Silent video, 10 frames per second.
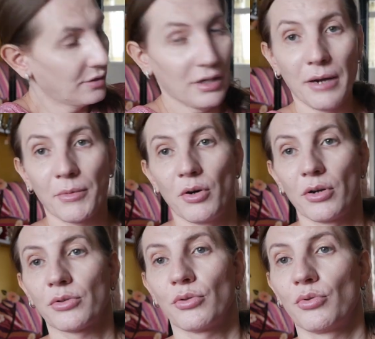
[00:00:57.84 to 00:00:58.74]
I'm
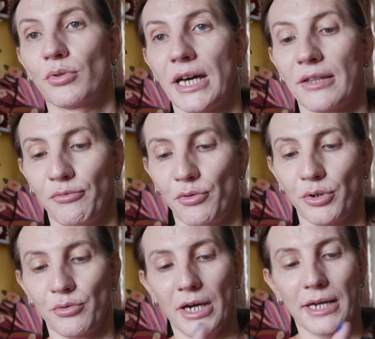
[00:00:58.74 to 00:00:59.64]
going to do that for
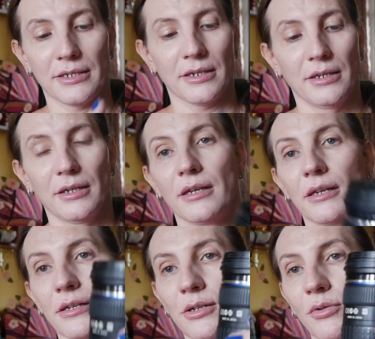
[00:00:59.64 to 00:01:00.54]
you guys.
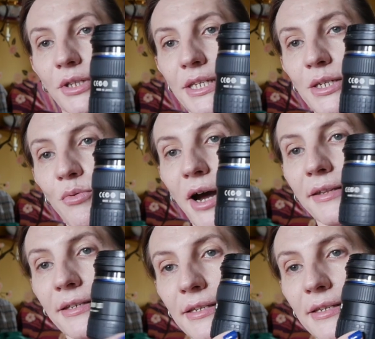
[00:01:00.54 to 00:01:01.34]
So this one